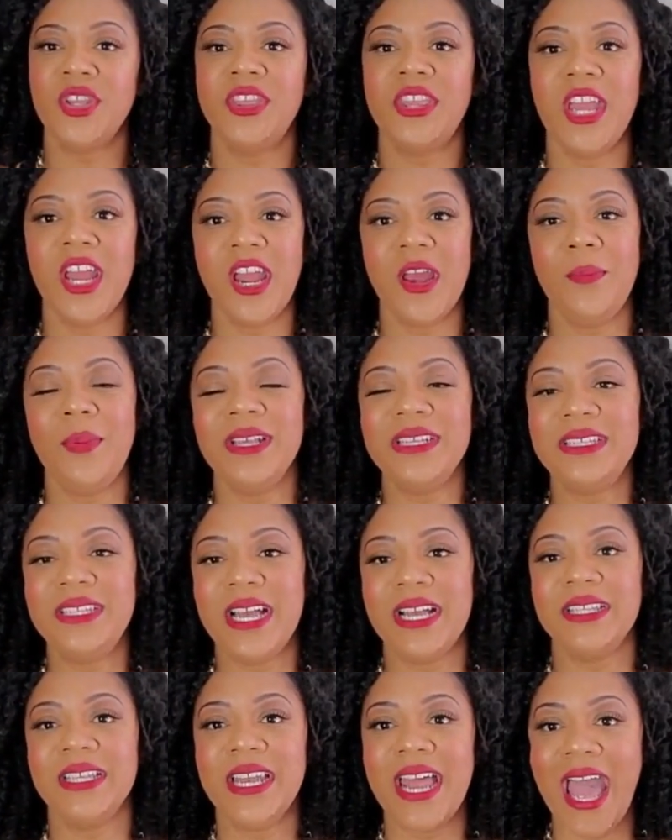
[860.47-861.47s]
your therapist
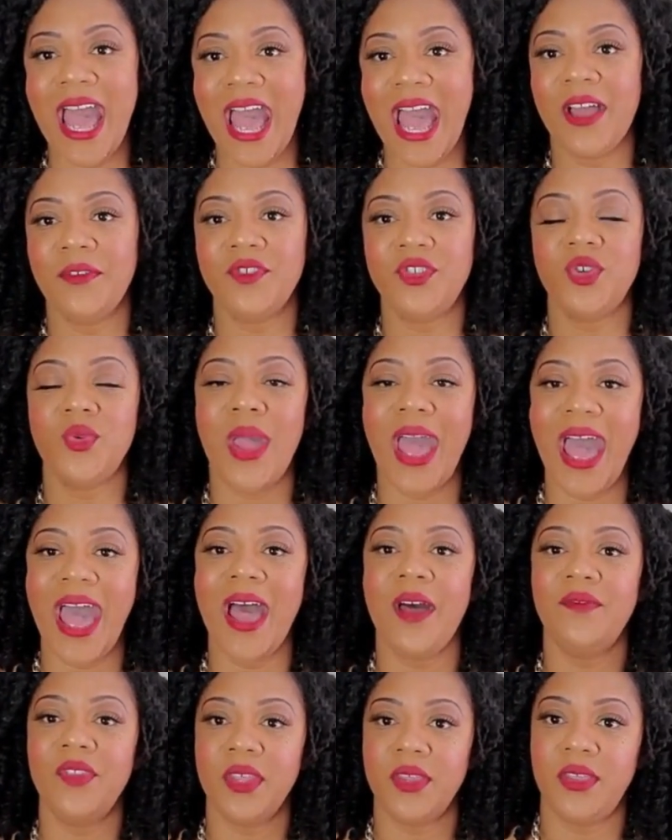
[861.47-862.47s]
doesn't have to
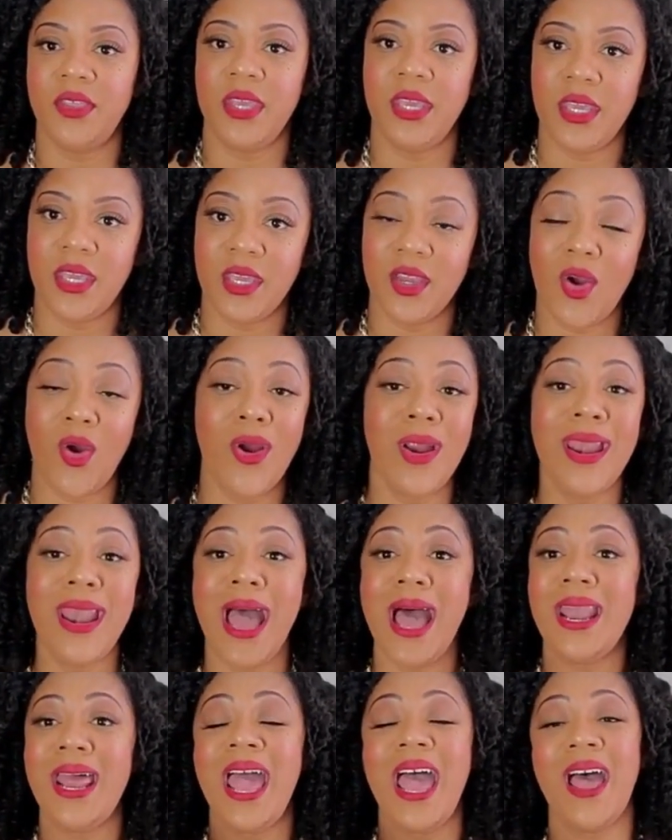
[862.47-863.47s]
have the thing or
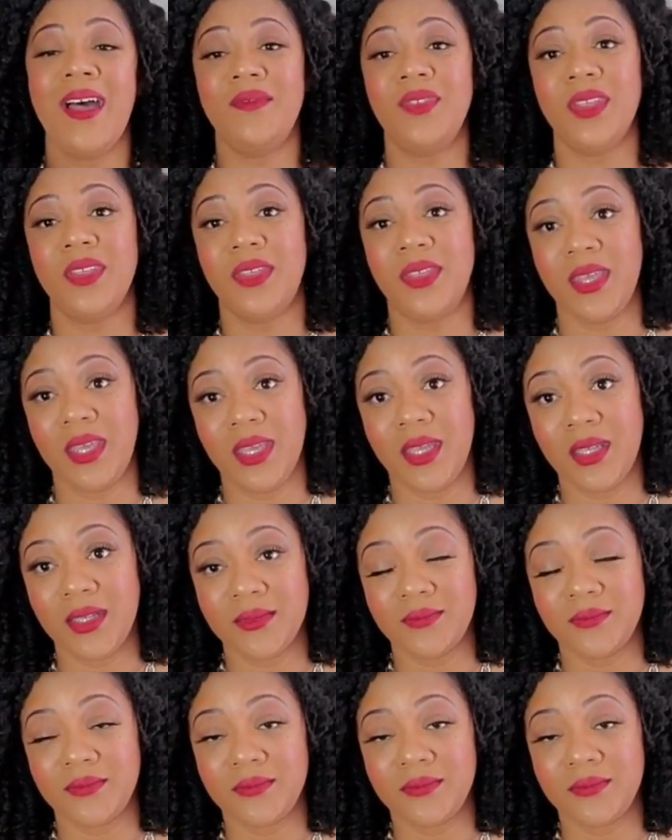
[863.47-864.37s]
not have the thing